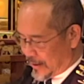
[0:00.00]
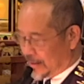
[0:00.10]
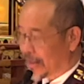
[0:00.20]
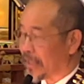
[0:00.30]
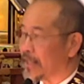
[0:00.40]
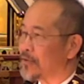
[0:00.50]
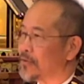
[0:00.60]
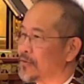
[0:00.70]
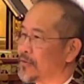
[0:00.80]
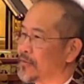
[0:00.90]
letting
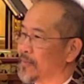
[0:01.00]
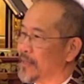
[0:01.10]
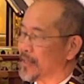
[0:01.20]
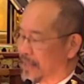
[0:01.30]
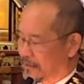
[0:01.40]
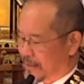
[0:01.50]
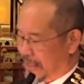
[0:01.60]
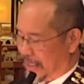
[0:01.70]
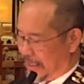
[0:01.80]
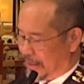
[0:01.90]
truth be our
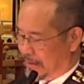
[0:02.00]
guide?